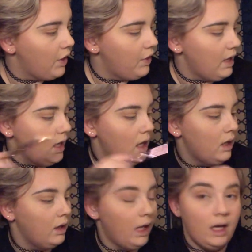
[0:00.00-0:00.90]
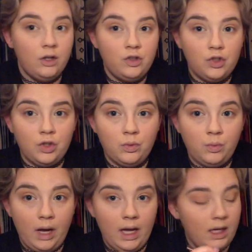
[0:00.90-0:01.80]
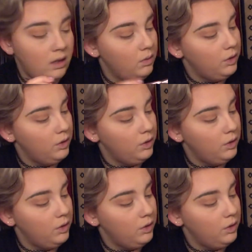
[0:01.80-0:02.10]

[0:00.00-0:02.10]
the Lanister Red,